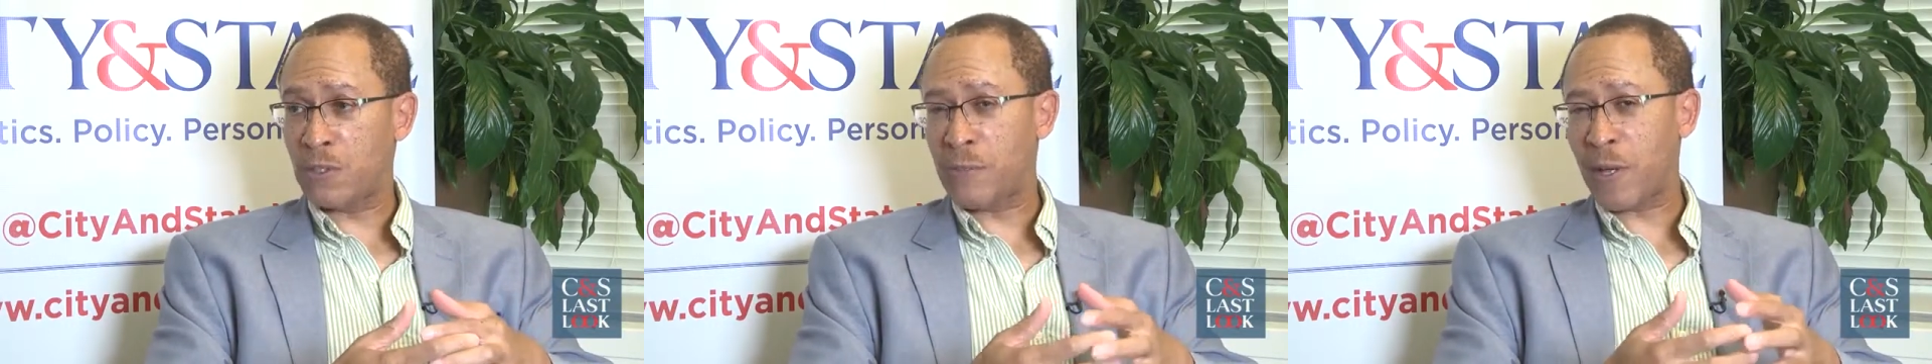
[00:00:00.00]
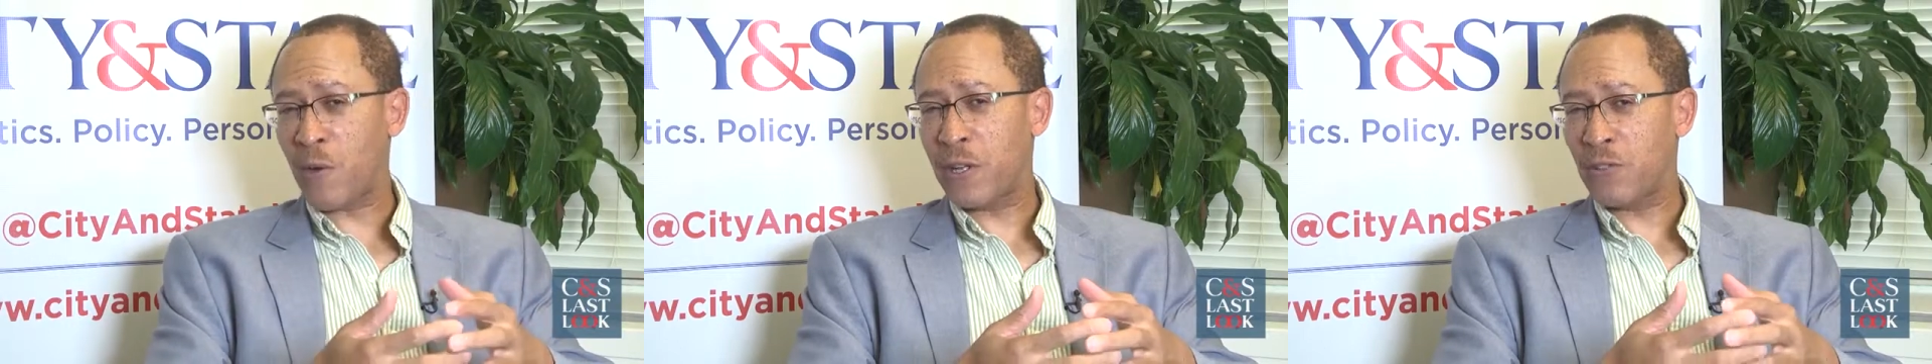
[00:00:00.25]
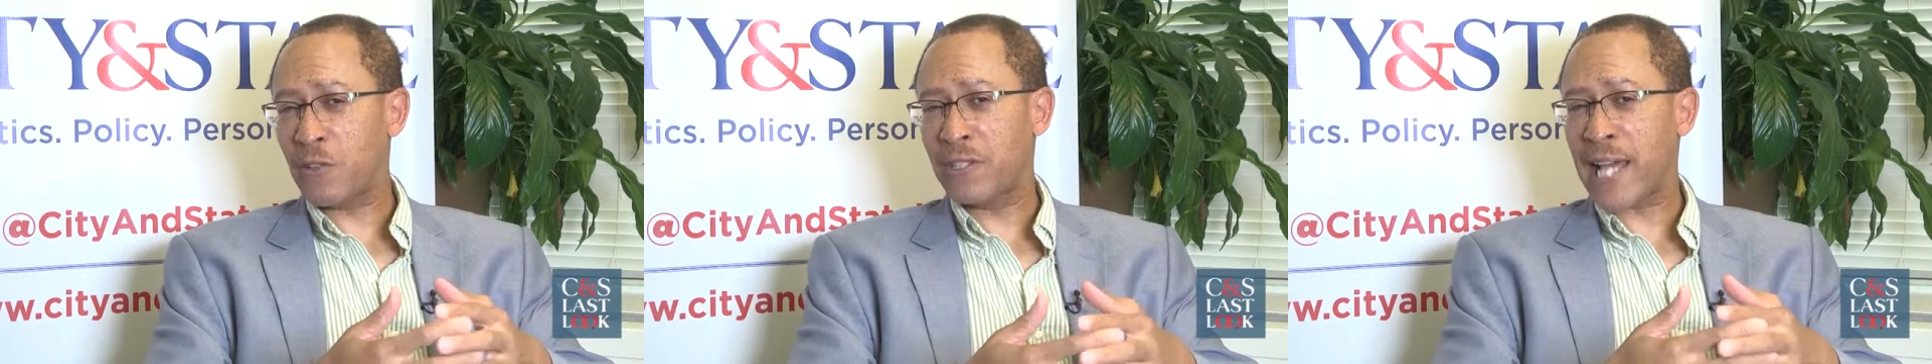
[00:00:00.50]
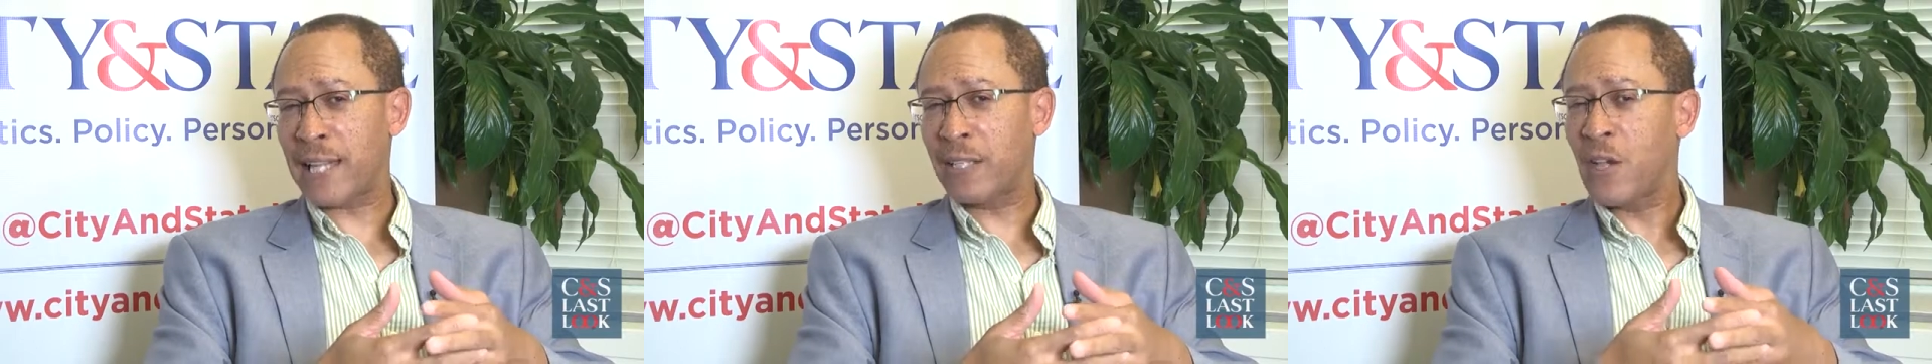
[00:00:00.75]
So I'm not quite sure
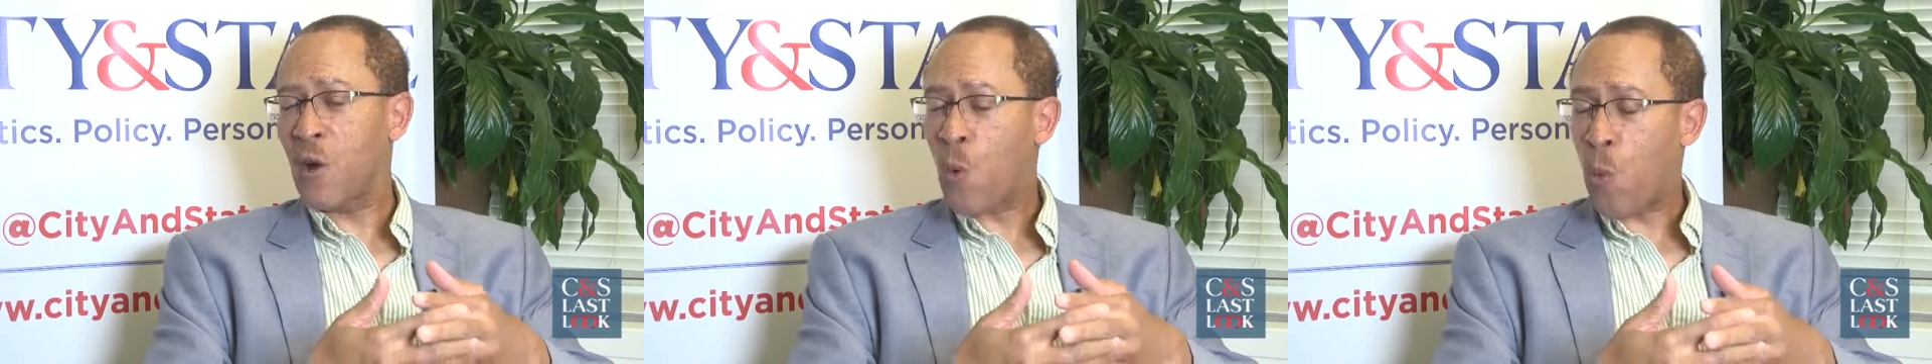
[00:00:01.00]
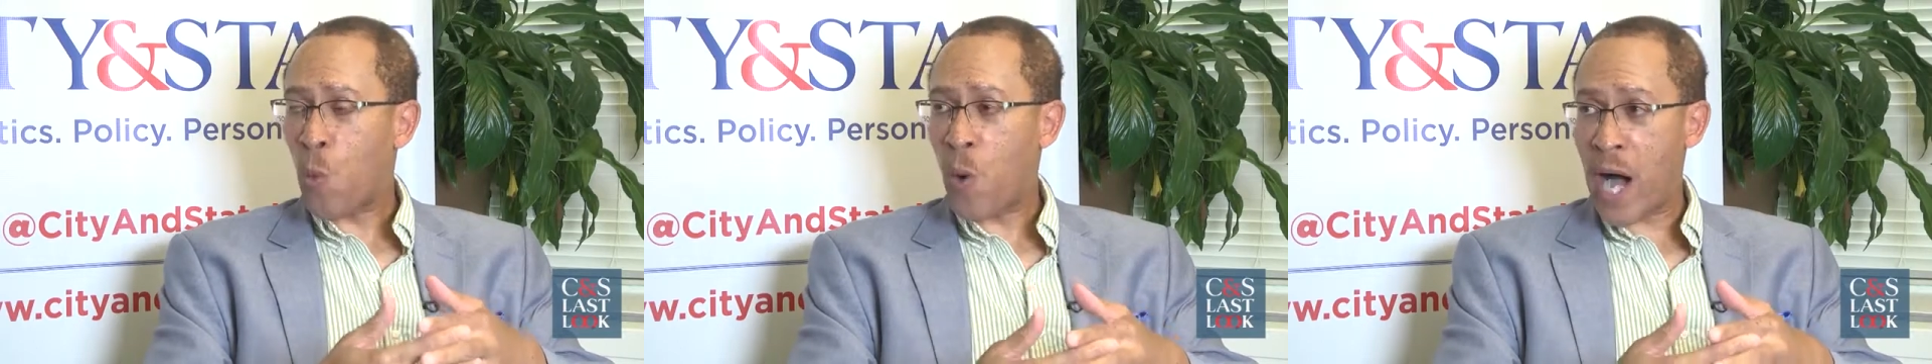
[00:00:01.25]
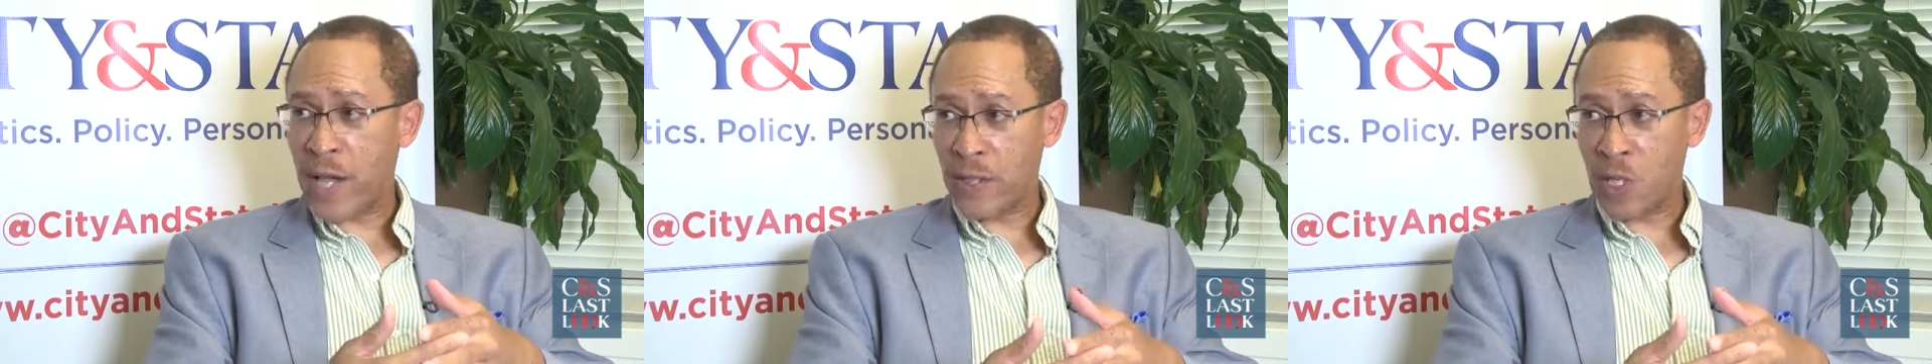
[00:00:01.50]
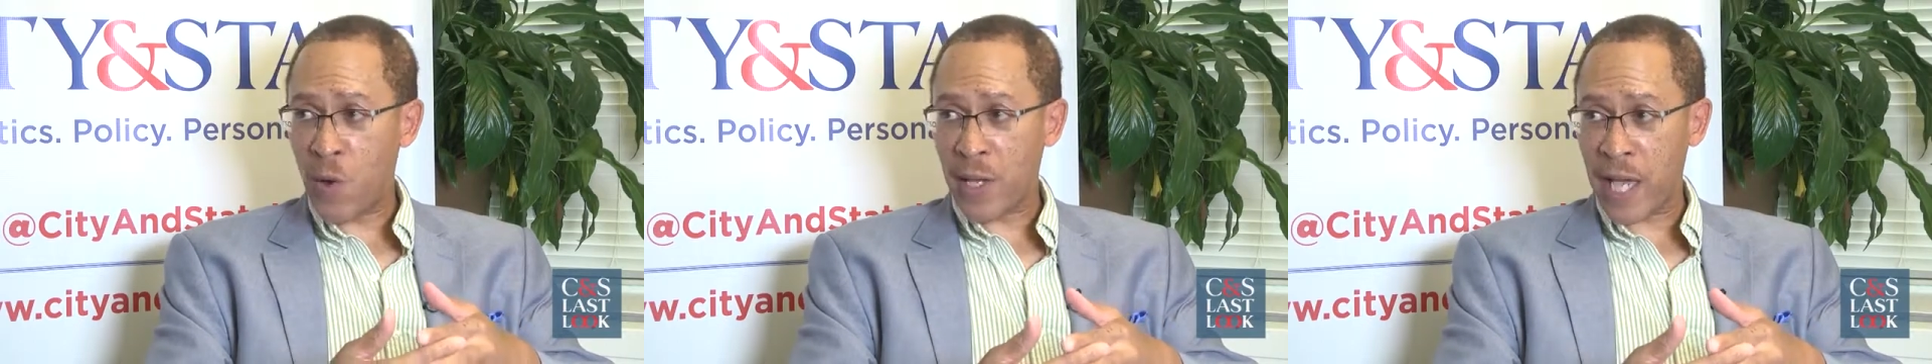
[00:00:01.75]
exactly why
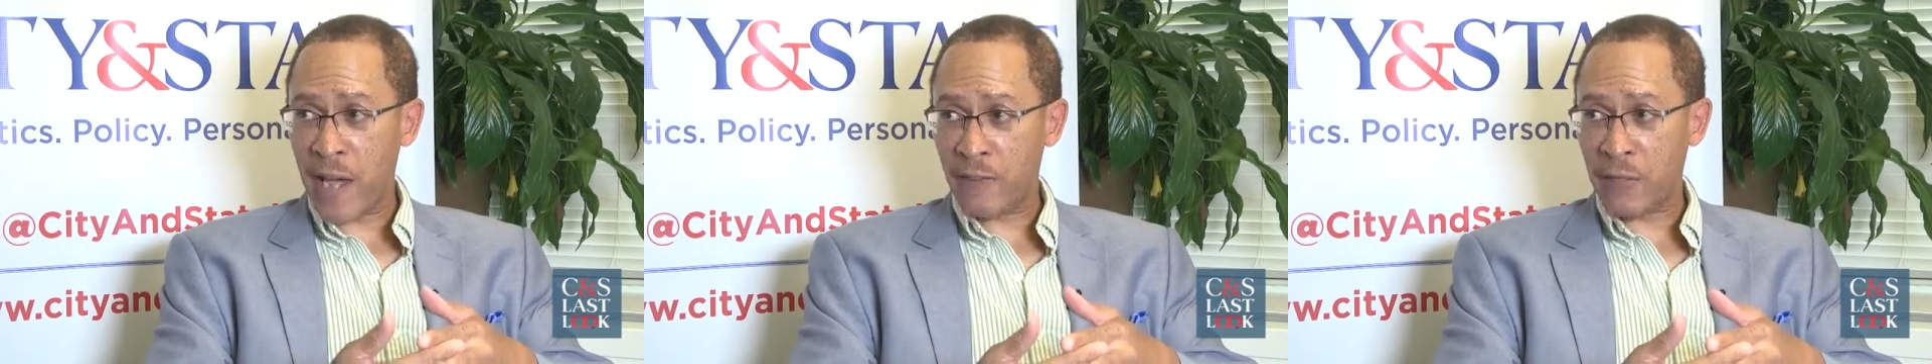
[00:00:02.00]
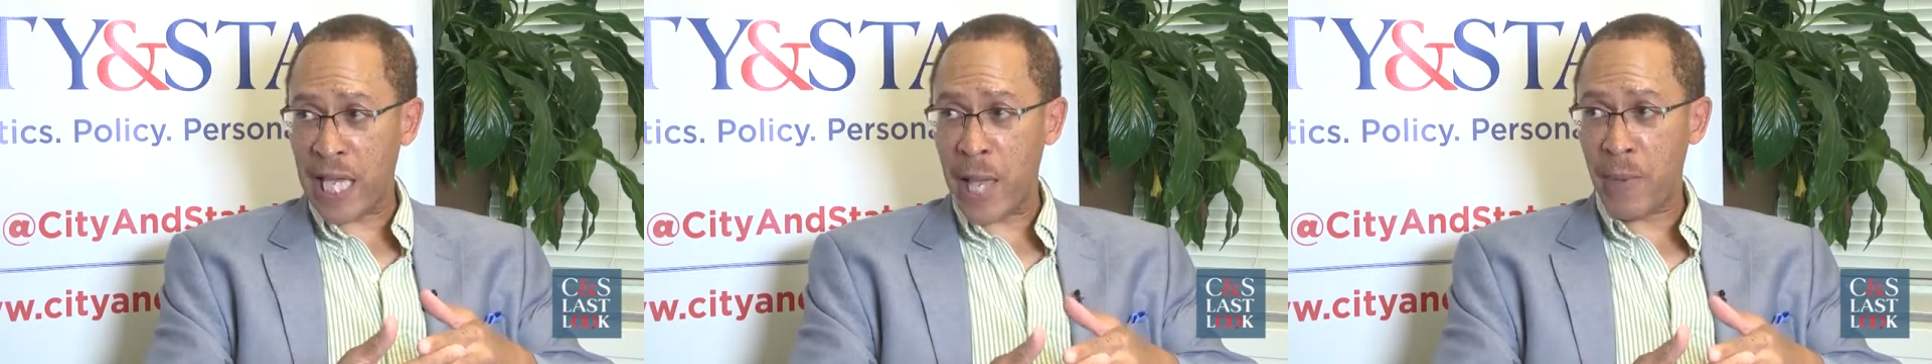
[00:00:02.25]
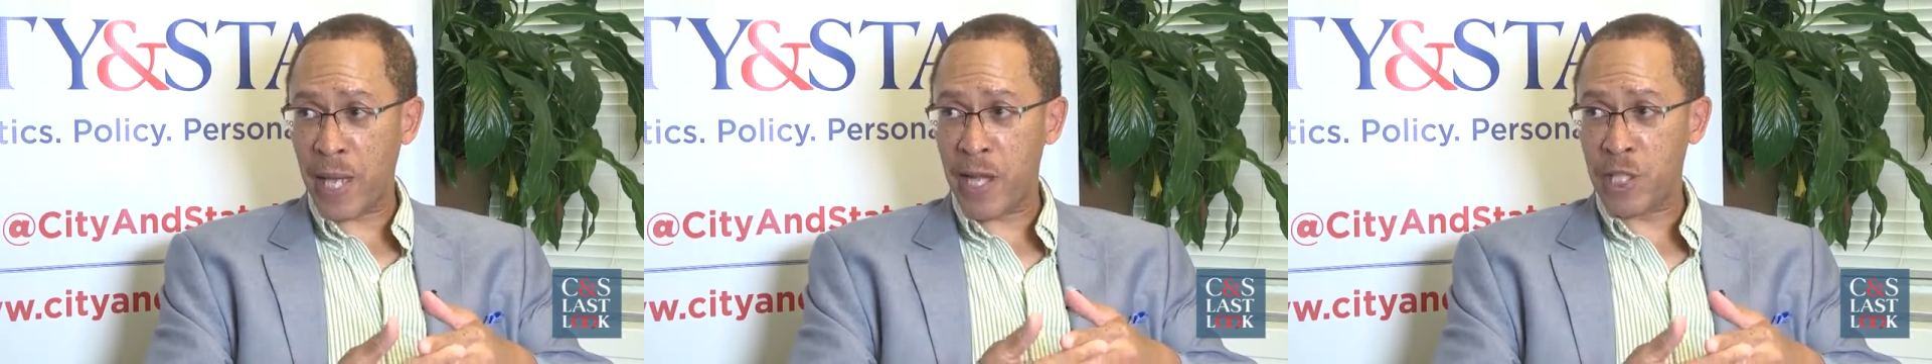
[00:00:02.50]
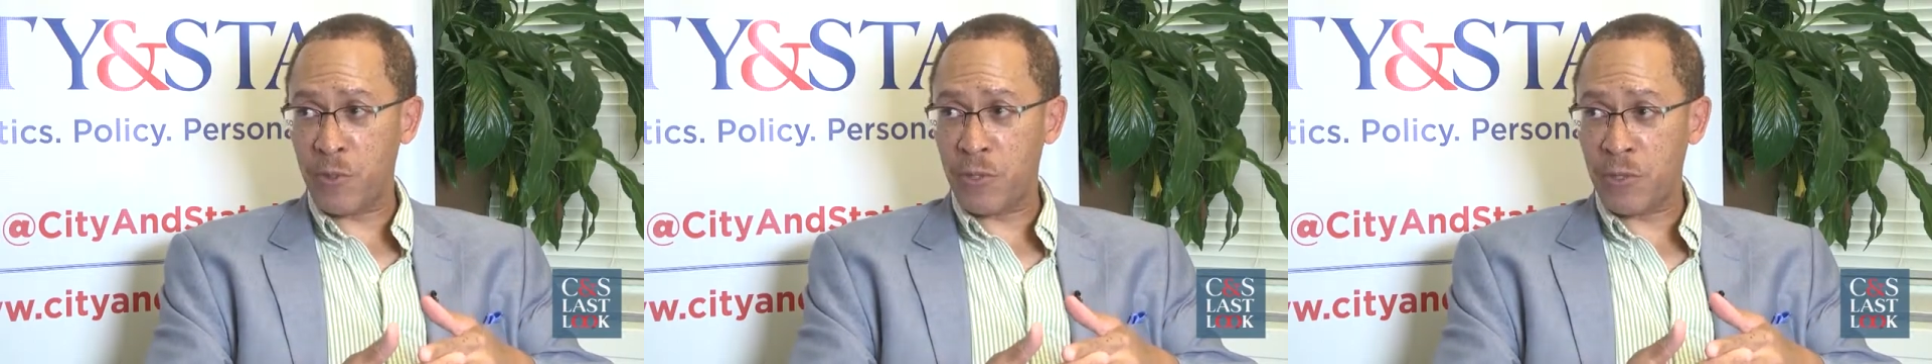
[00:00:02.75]
they're going after campaign
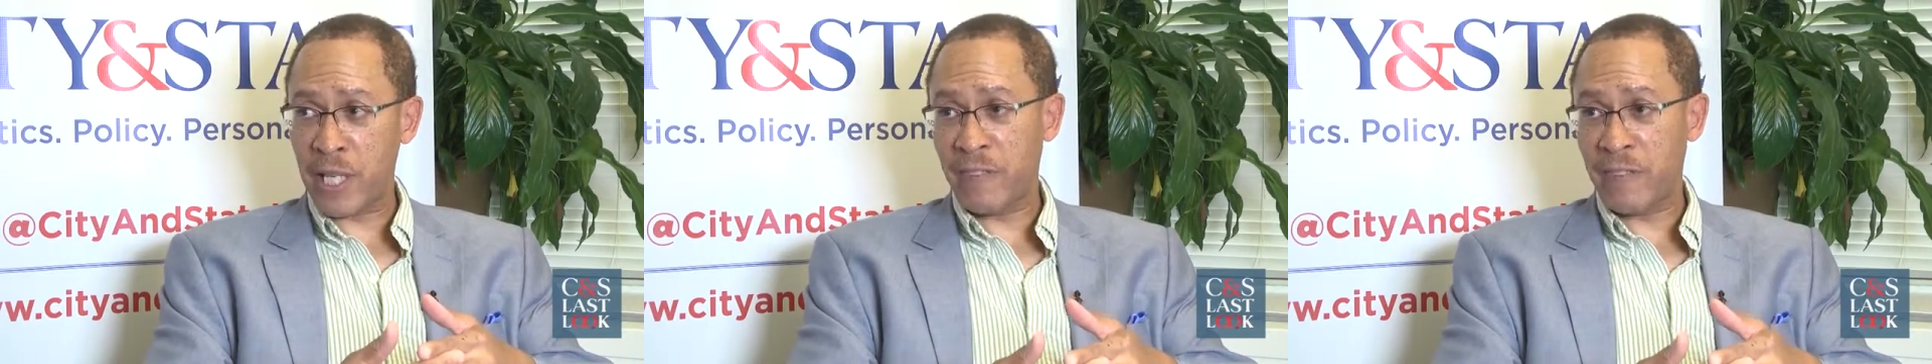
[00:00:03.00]
contributions.